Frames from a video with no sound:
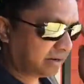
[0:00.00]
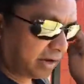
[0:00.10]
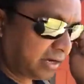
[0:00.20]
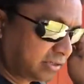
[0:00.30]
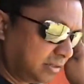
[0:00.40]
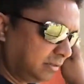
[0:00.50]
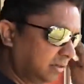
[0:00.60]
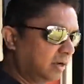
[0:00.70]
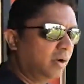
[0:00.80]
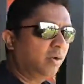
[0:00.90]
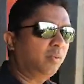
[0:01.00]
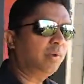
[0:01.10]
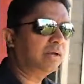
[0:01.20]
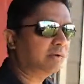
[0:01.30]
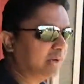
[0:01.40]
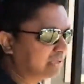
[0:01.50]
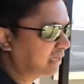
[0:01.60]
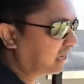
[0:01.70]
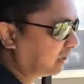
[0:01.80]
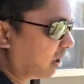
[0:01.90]
segregation will
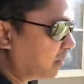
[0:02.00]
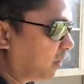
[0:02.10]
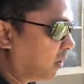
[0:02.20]
see a lot